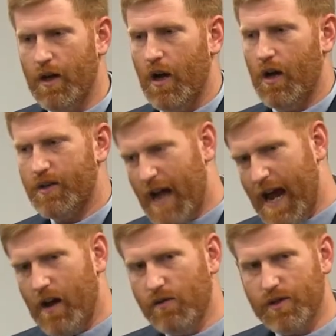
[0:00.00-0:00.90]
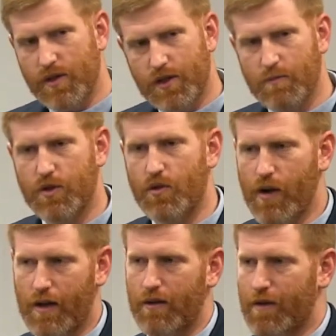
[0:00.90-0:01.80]
towns and some
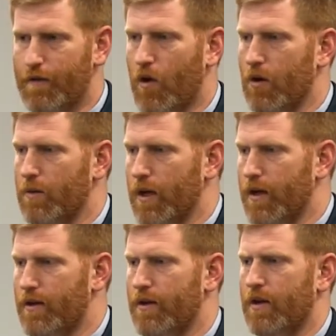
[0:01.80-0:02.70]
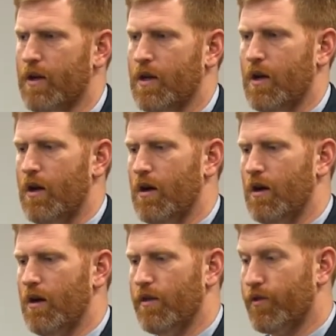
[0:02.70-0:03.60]
surrounding farmland
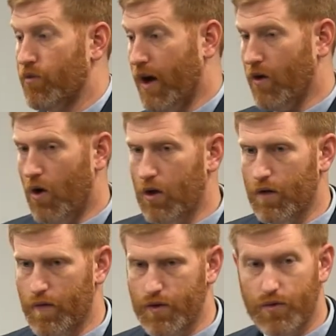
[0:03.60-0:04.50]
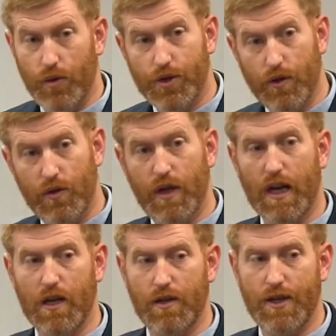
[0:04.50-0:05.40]
throughout all of Israel so that they
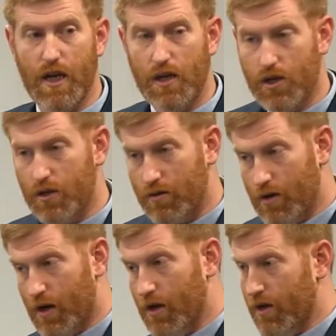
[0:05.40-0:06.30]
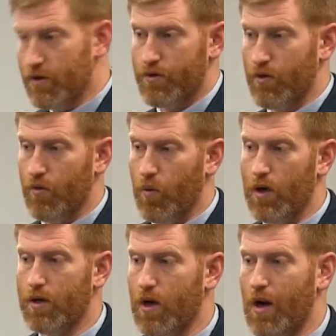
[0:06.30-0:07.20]
can teach Israel
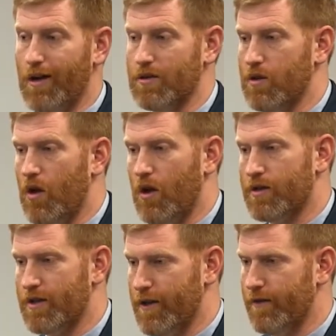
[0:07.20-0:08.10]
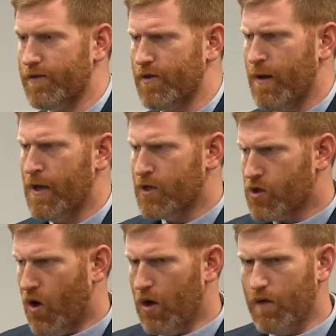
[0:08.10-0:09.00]
what God's law says. So
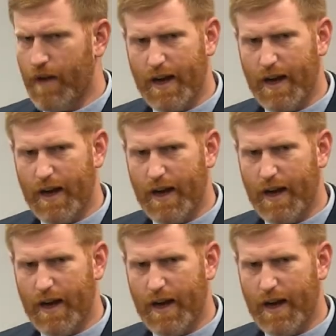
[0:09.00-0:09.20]
all of that has